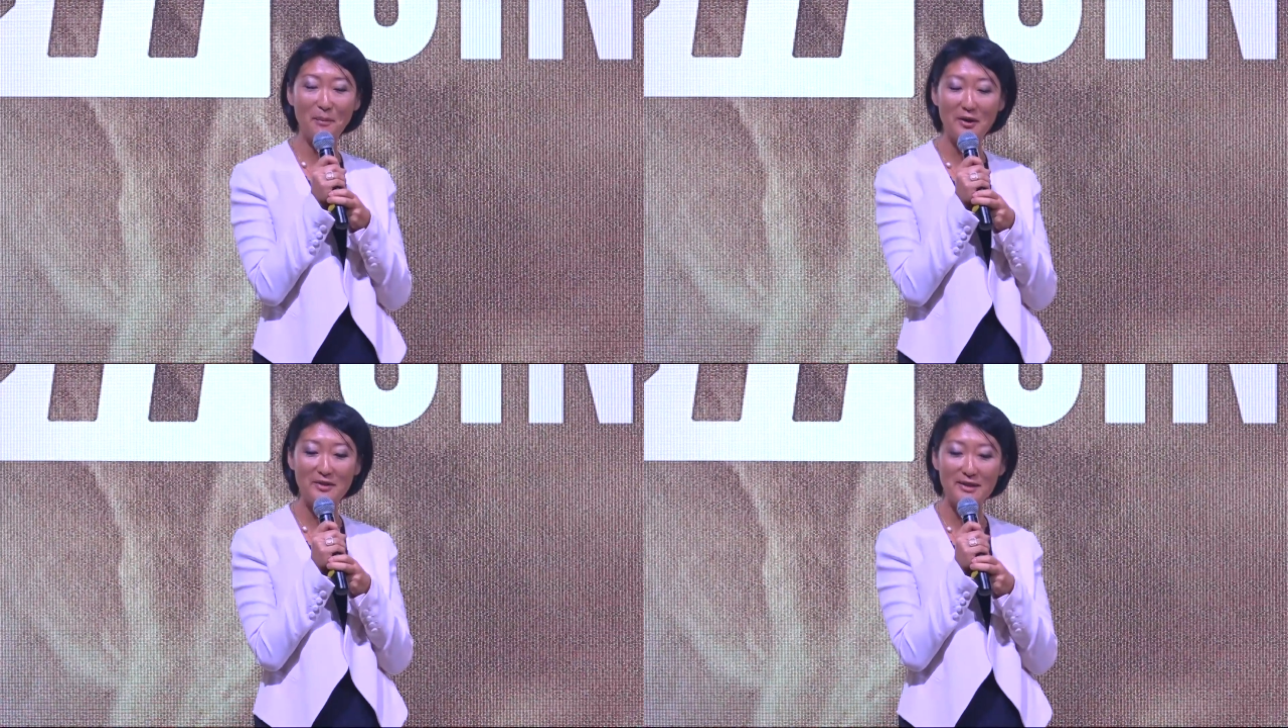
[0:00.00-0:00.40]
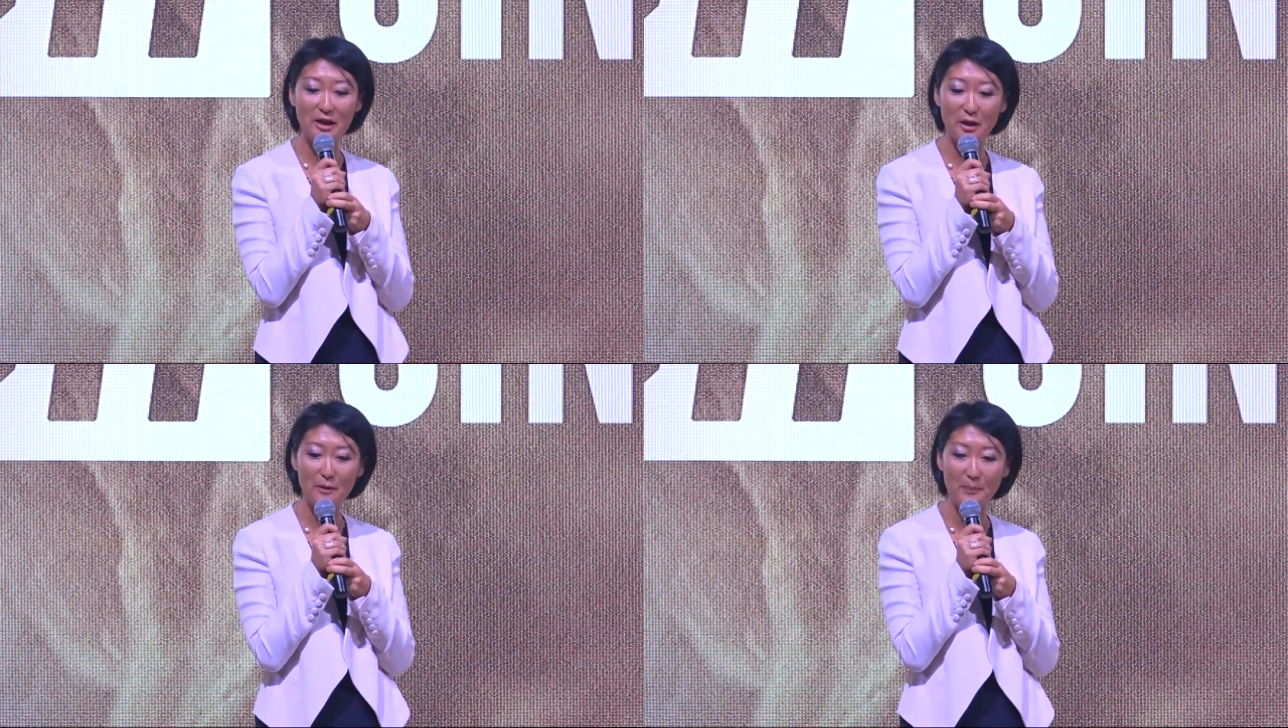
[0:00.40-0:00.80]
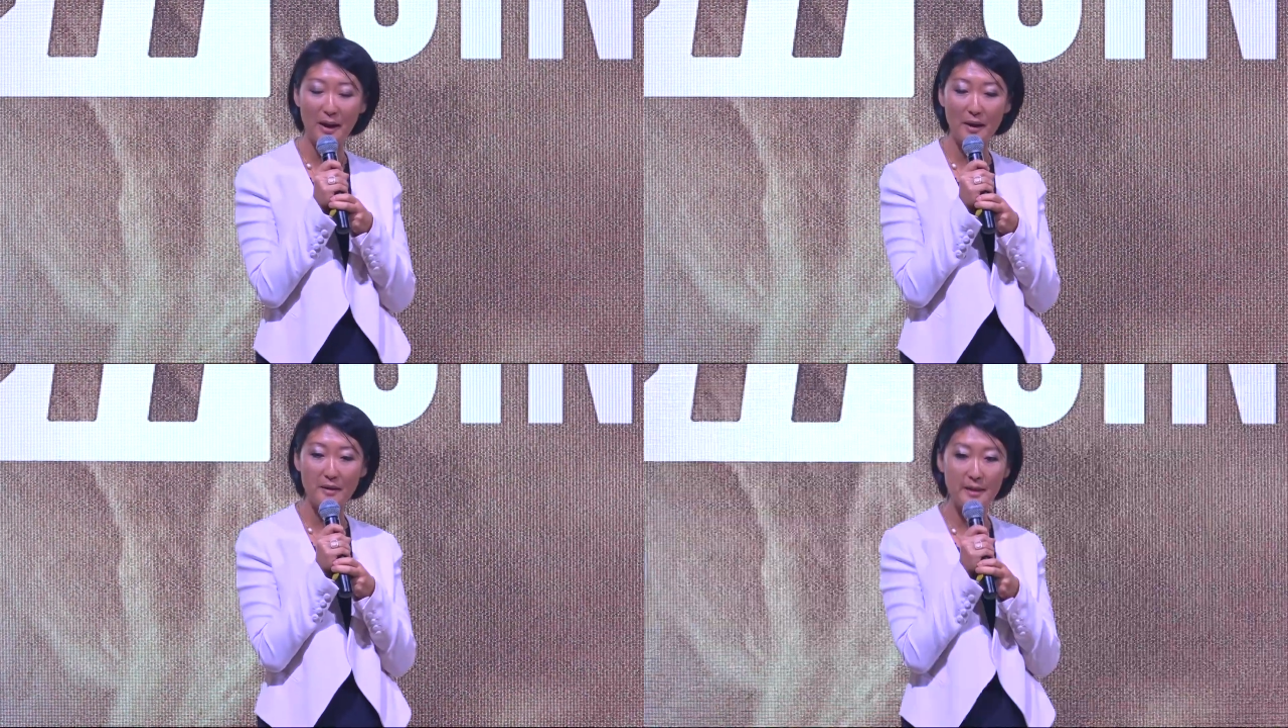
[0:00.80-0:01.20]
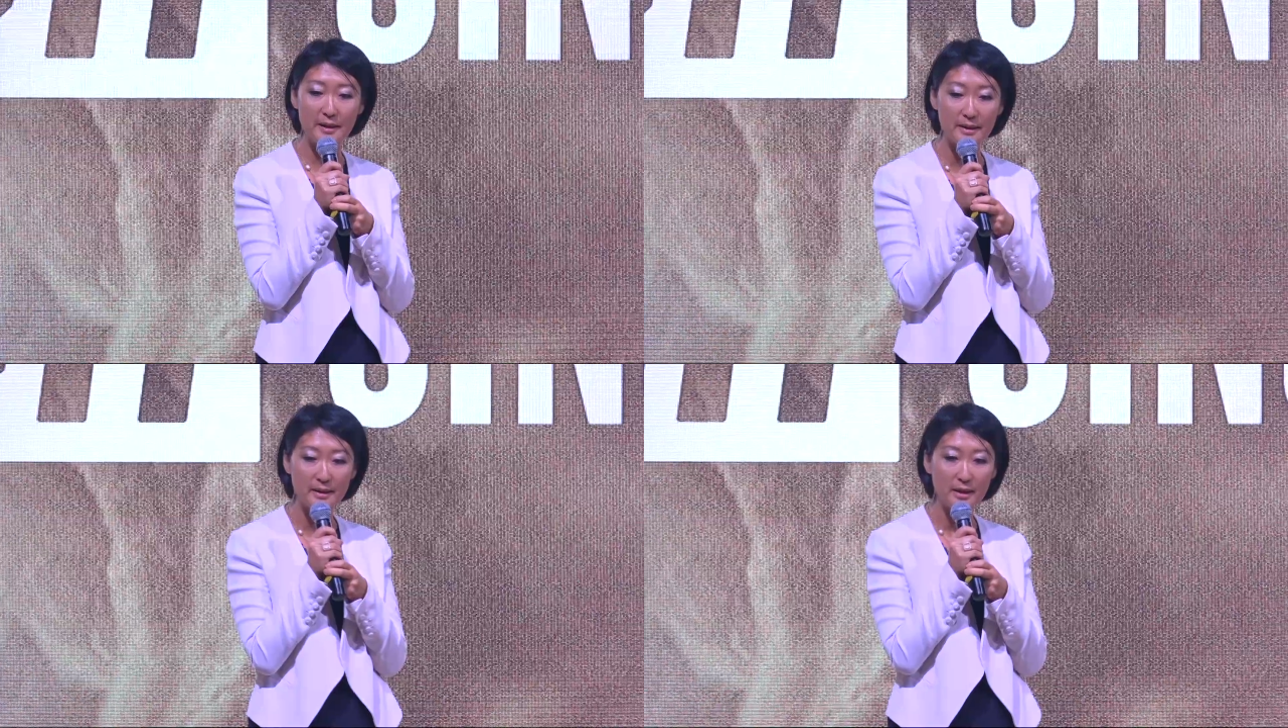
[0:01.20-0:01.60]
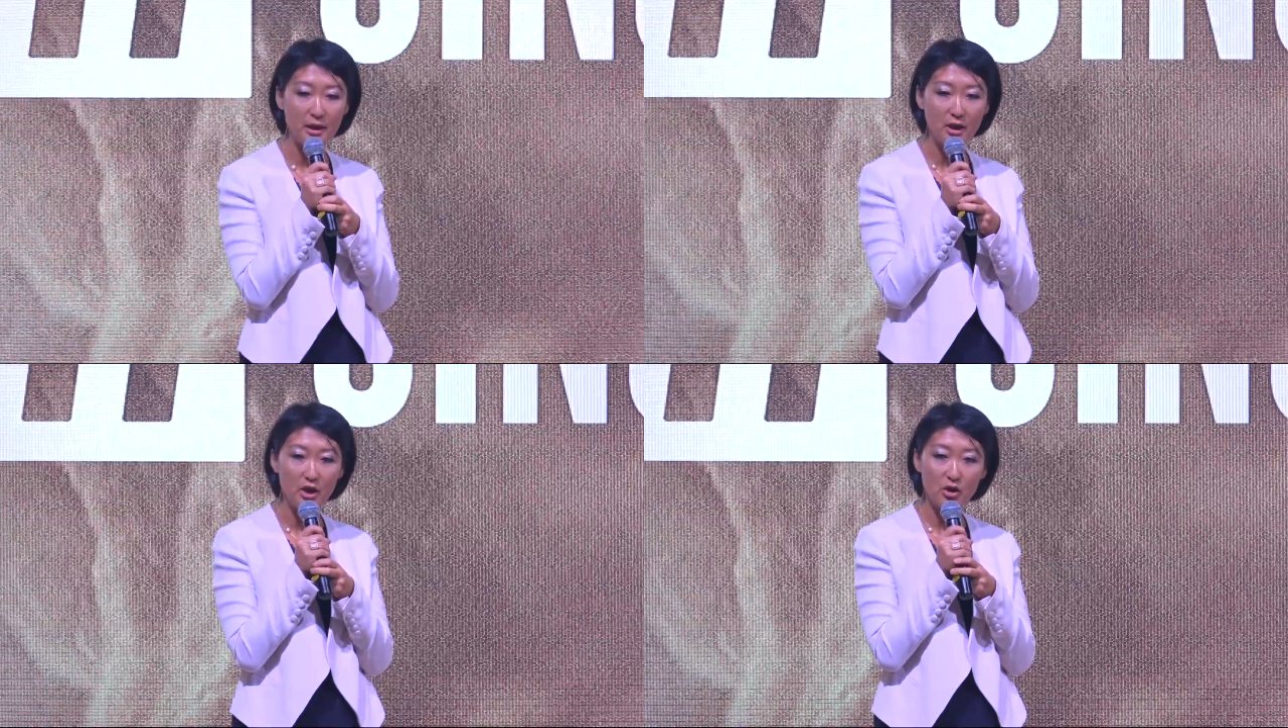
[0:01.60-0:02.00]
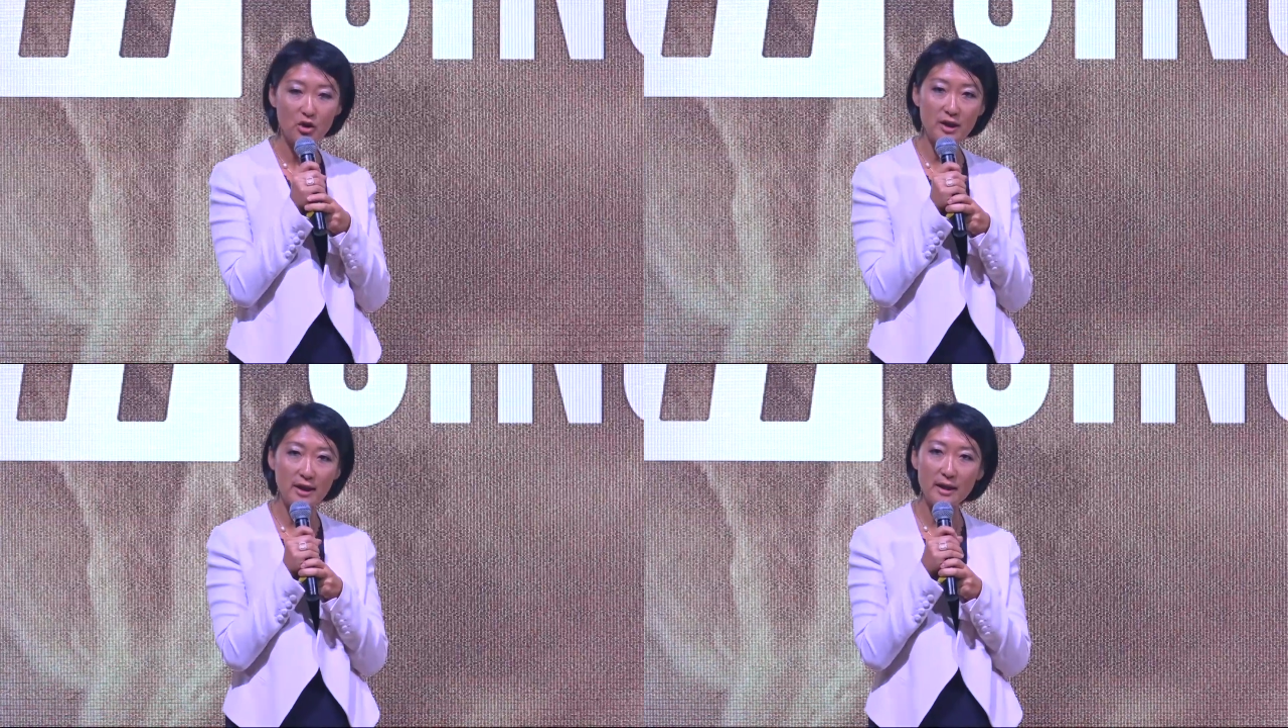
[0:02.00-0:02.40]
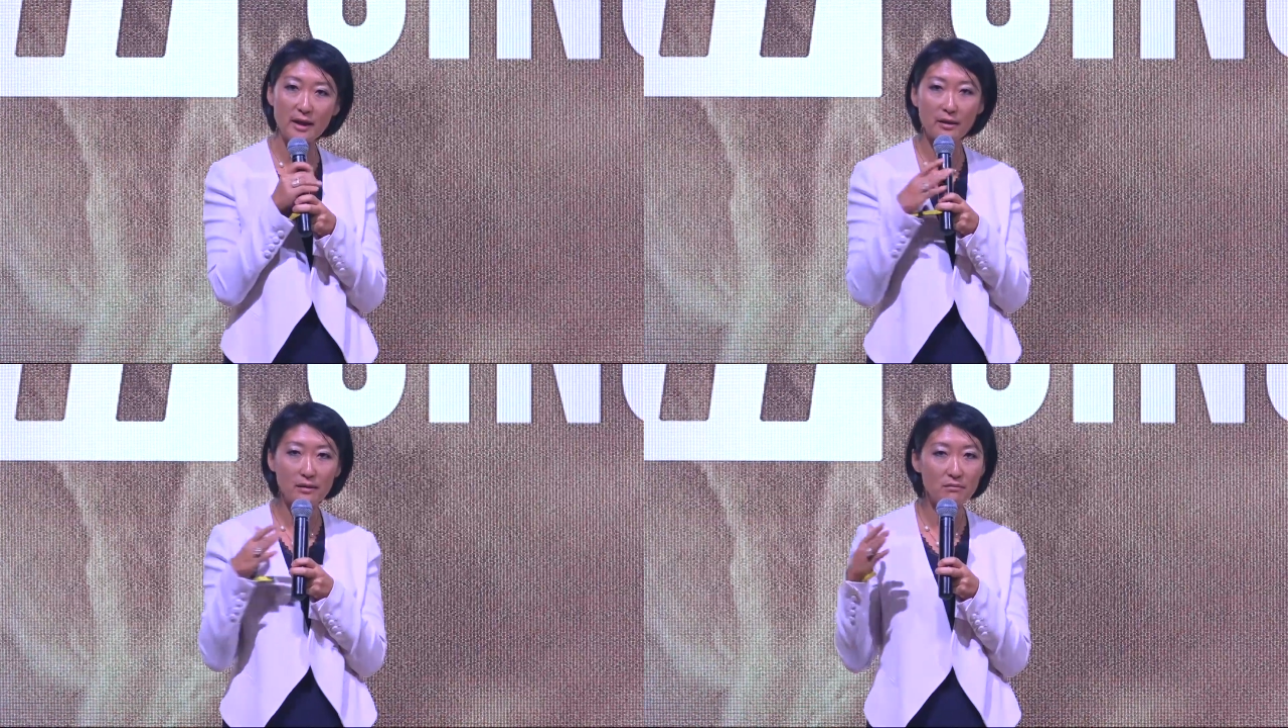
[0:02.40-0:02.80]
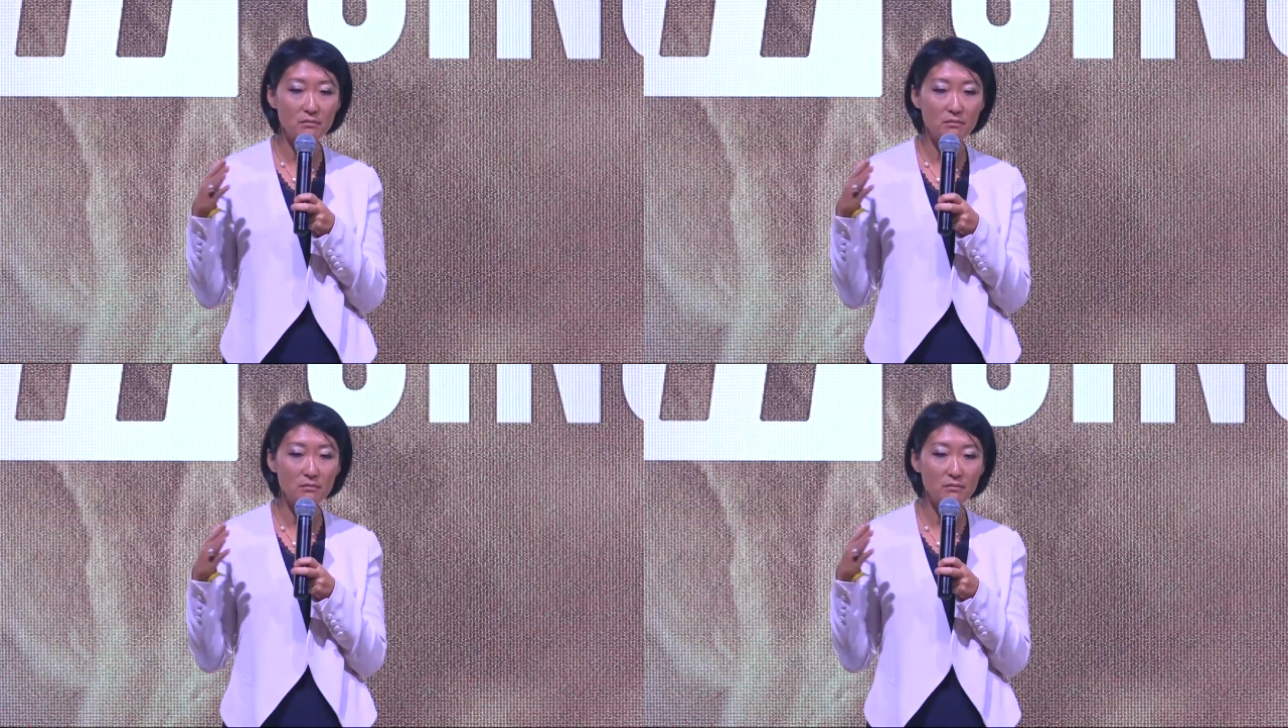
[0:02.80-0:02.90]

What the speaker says: but I think today